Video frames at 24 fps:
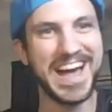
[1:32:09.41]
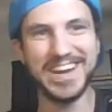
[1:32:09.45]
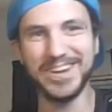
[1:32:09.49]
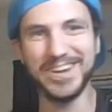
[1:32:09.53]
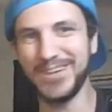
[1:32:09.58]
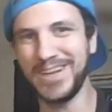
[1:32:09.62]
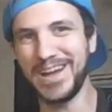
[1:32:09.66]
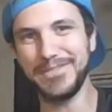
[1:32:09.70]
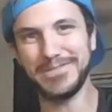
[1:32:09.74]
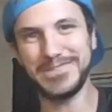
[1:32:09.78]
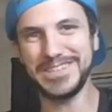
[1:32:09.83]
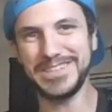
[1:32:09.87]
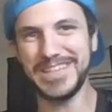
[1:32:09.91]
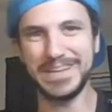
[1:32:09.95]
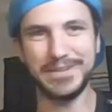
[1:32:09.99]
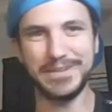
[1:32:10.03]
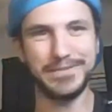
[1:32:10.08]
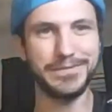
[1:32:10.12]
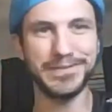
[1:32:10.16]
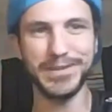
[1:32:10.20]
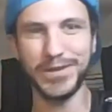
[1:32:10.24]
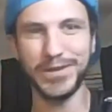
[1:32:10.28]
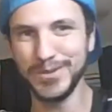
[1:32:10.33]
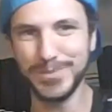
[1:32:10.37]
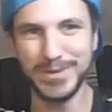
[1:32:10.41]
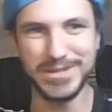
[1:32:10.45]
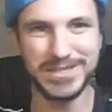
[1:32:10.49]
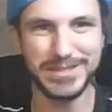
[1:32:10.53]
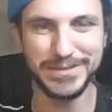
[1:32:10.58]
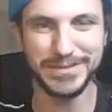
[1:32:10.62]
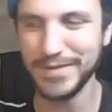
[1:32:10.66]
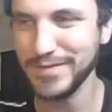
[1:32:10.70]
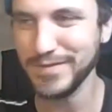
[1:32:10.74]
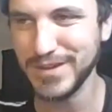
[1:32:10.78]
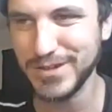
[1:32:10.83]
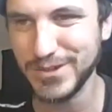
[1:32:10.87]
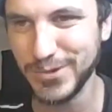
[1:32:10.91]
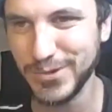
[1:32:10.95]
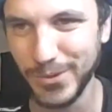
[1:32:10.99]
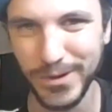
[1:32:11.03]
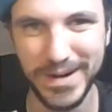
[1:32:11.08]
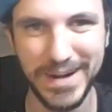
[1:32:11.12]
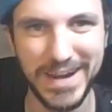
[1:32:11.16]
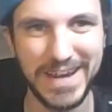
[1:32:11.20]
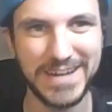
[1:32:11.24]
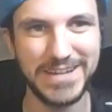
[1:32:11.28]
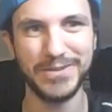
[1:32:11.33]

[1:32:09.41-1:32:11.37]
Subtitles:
I don't have to like float a bunch of inventory.